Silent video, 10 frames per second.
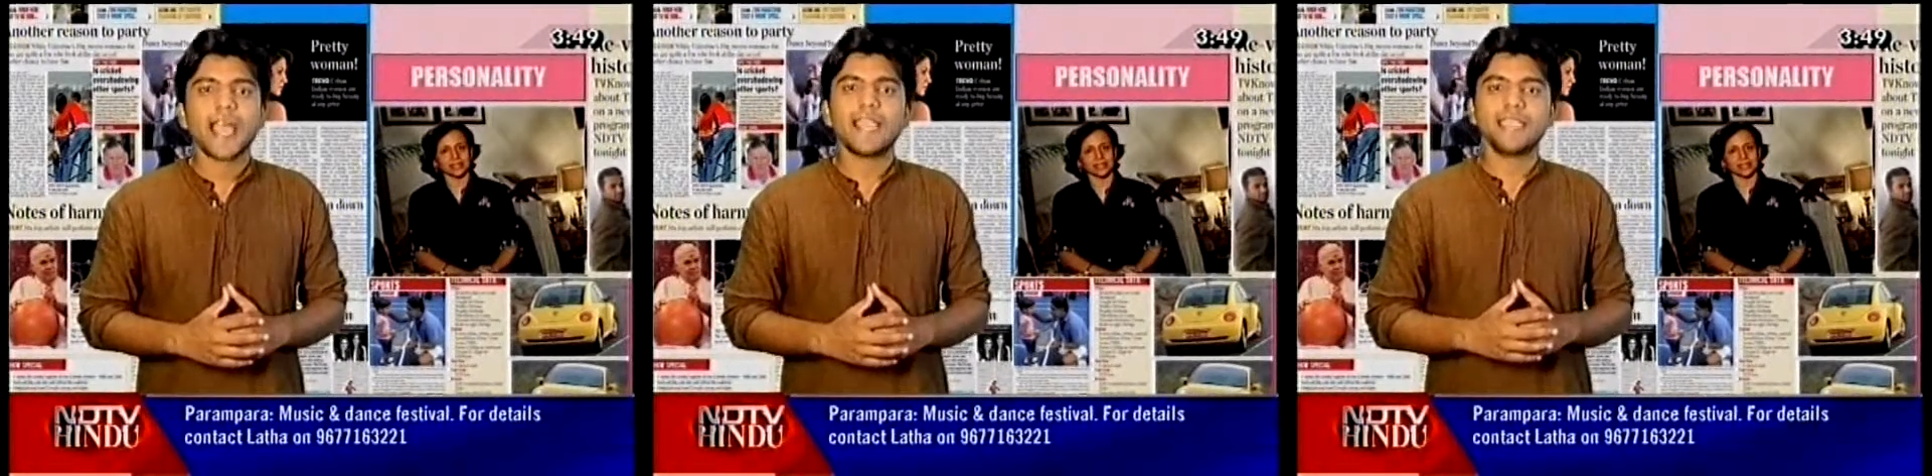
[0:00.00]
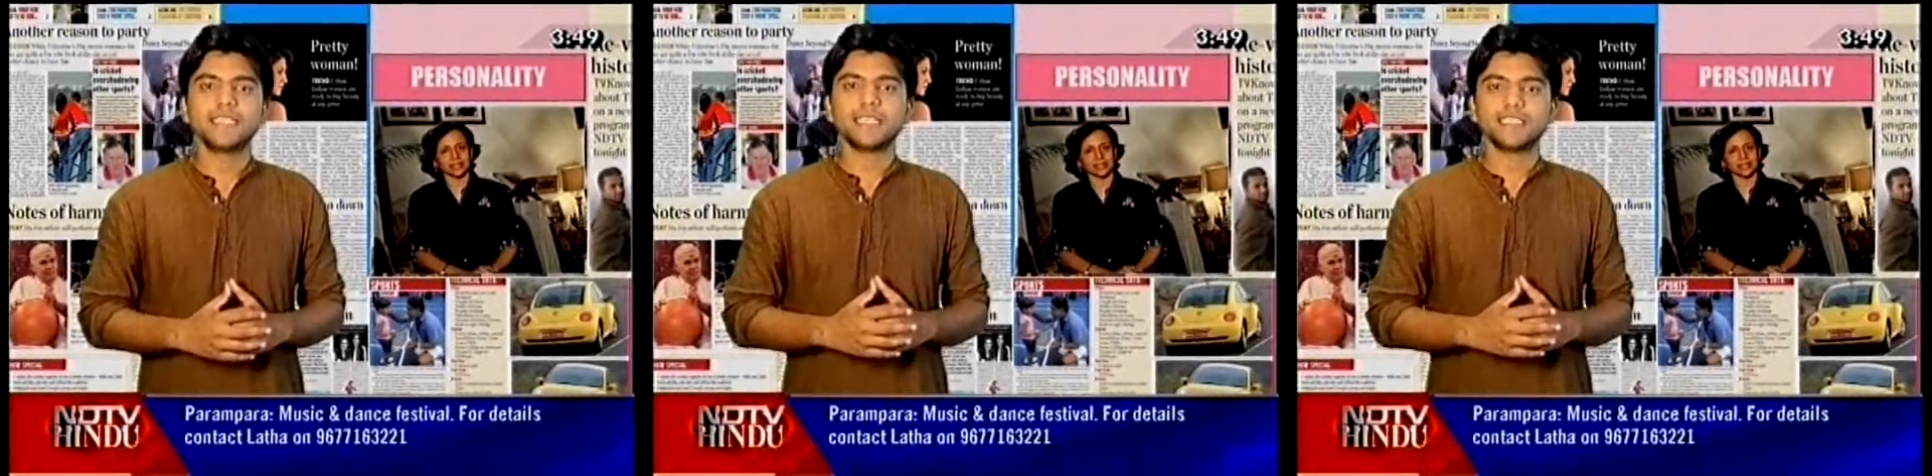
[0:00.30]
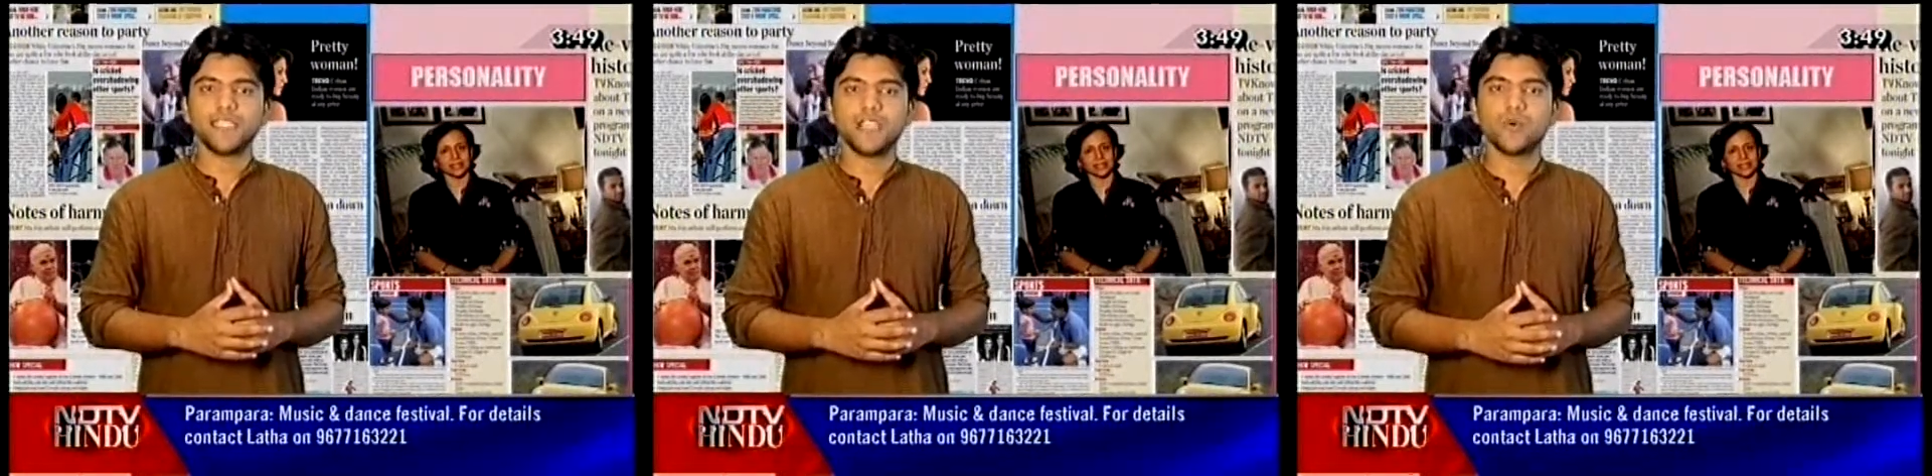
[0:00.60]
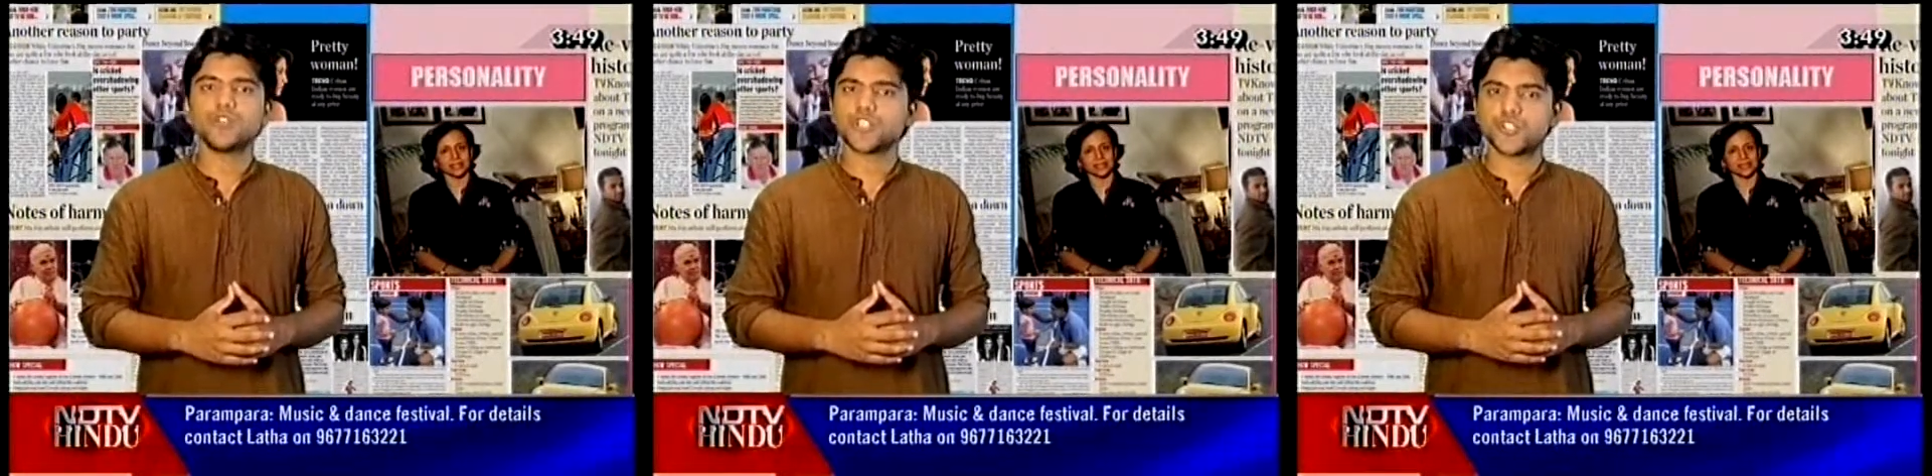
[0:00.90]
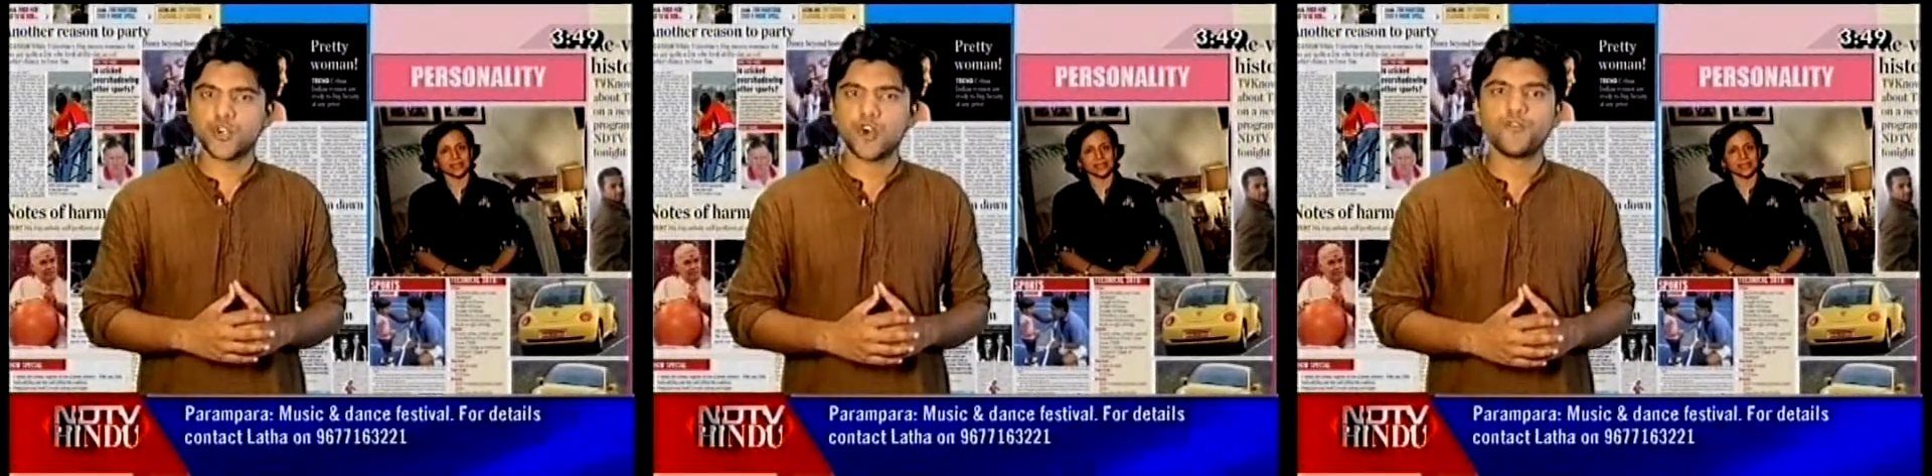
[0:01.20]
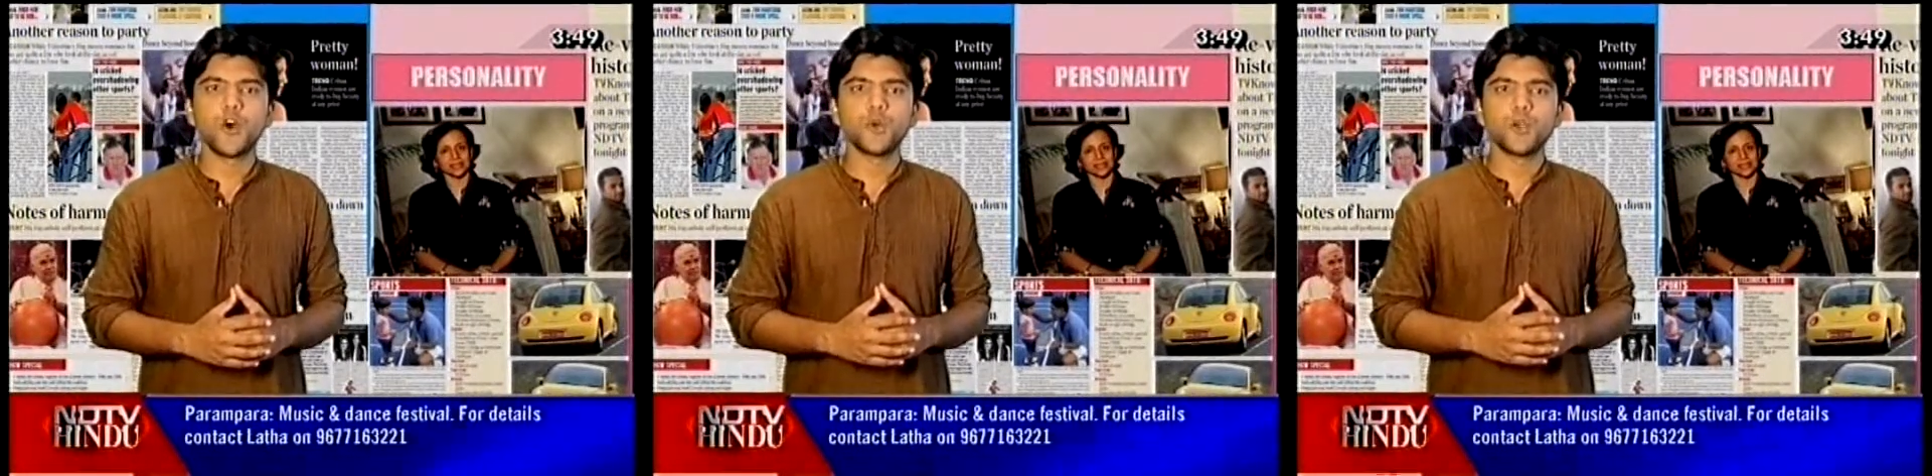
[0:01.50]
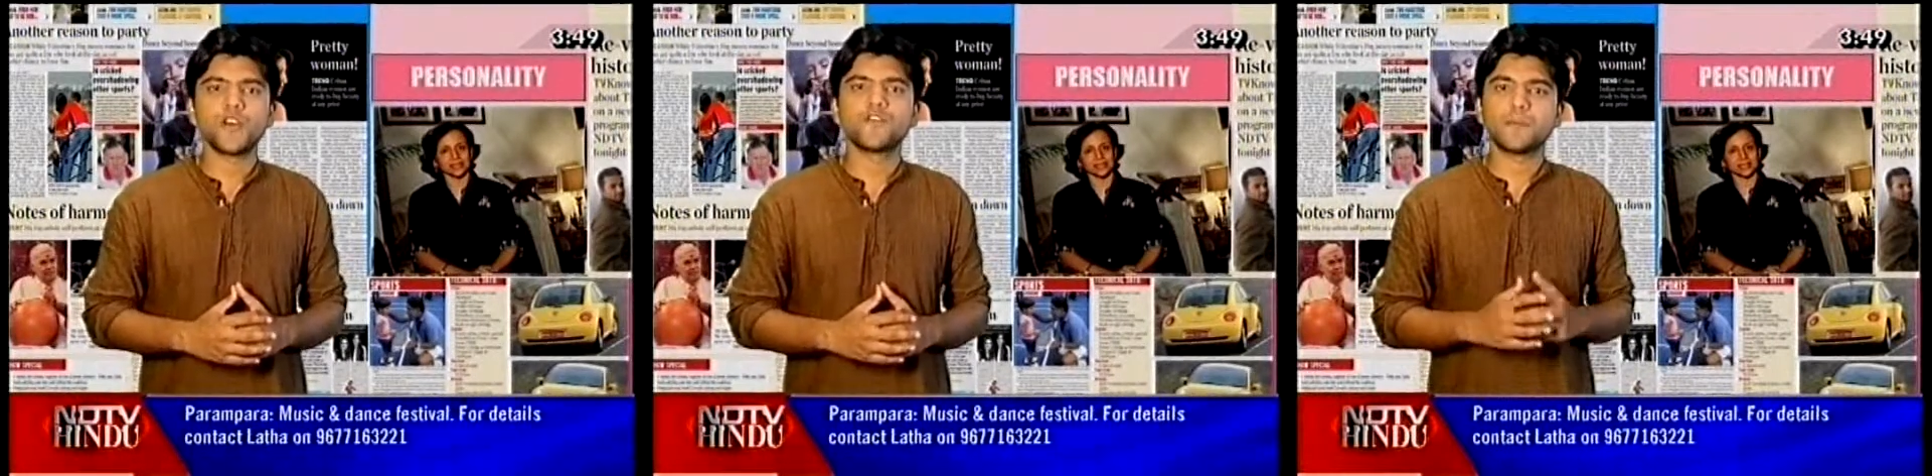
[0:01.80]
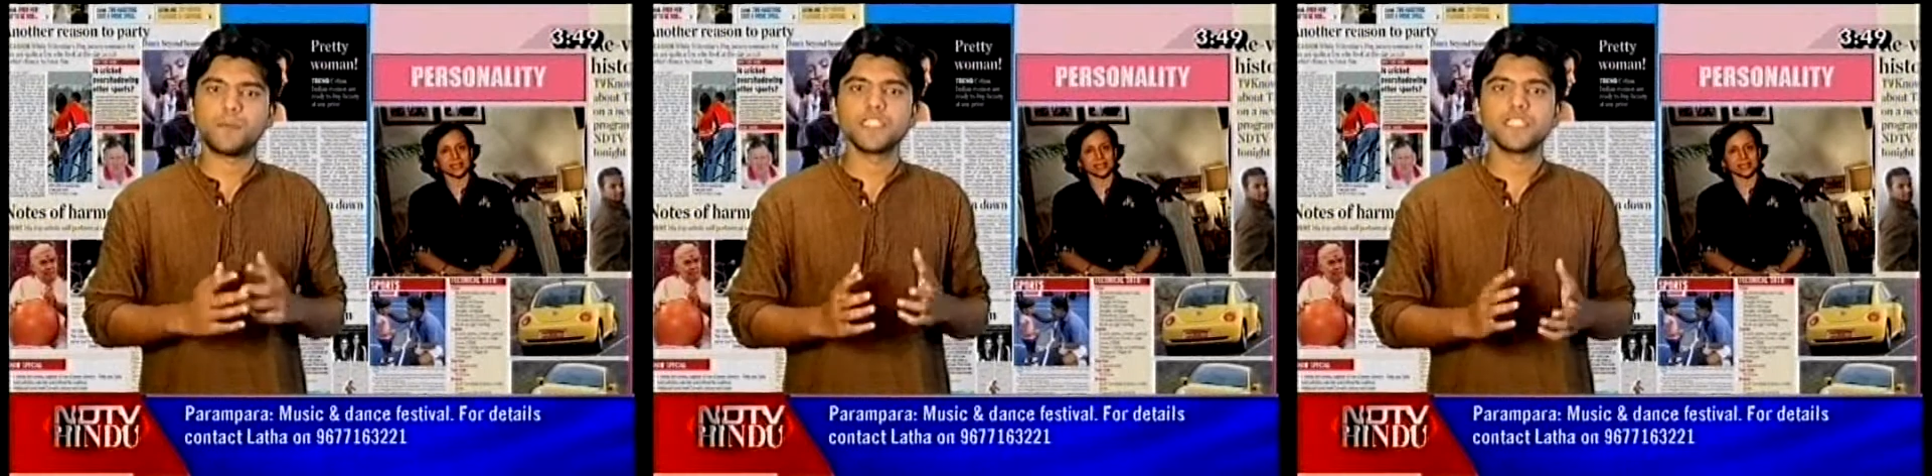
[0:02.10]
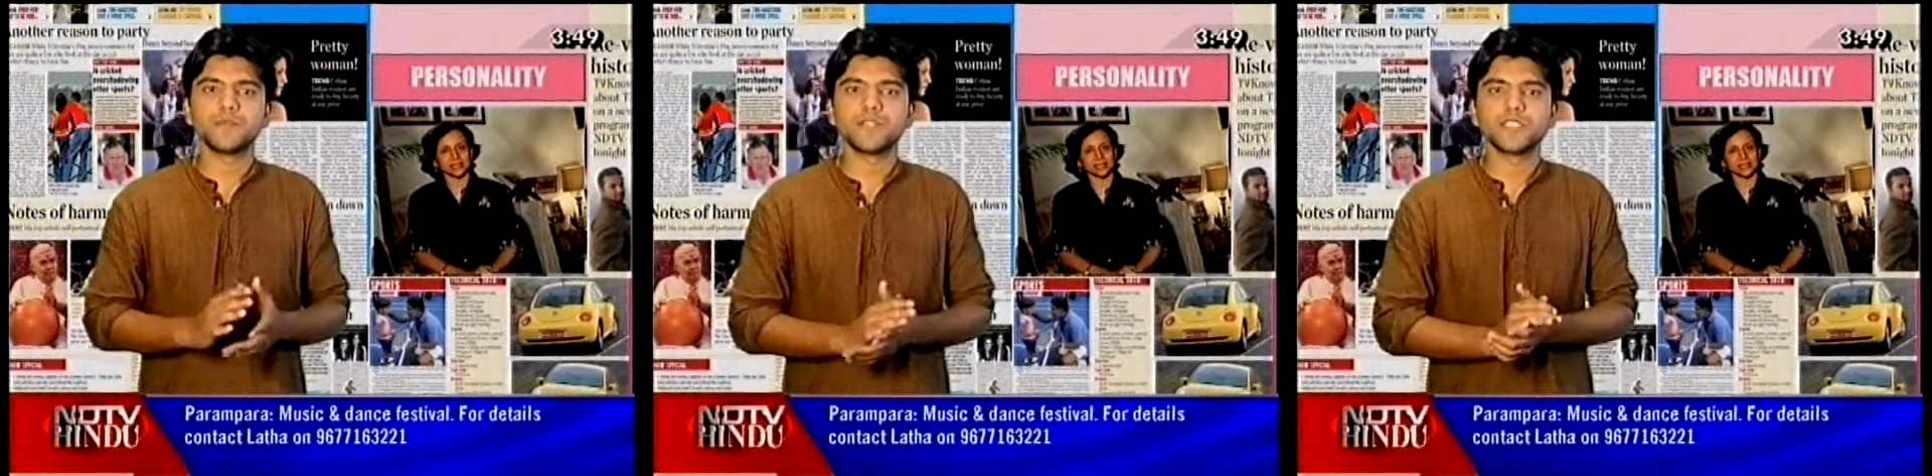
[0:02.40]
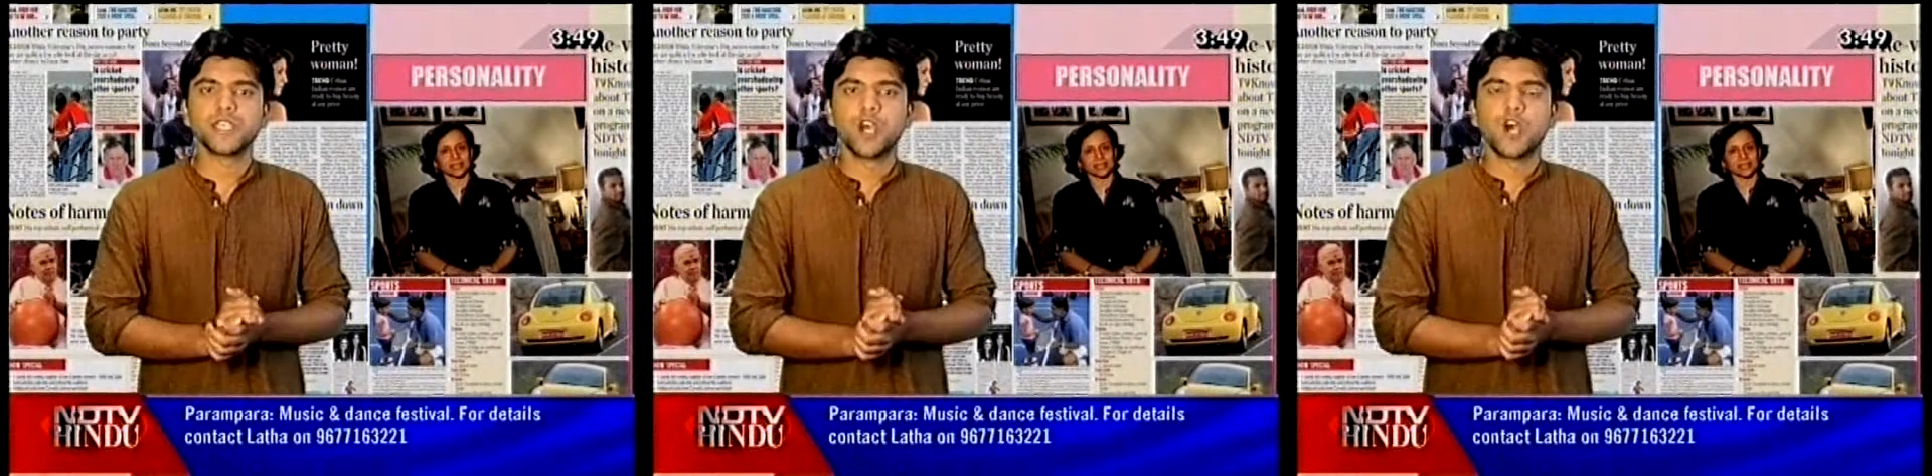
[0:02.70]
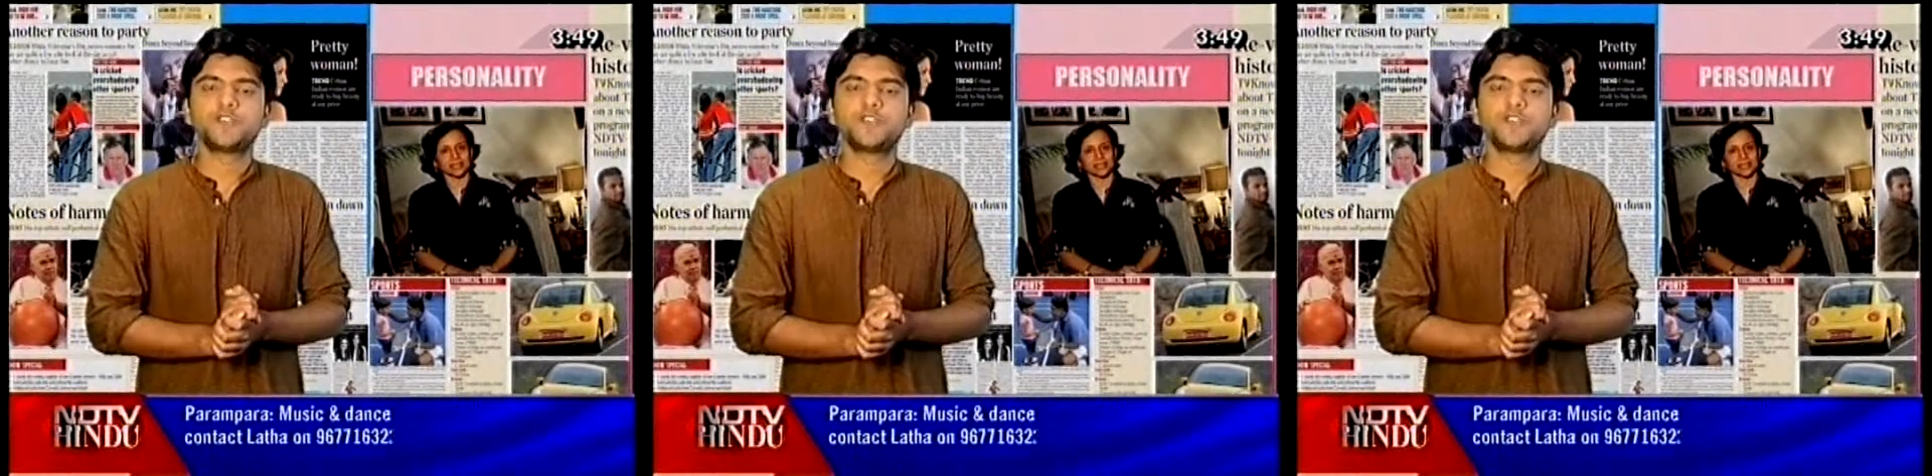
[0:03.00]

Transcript: And Gitanjali, who is a strong follower of the principles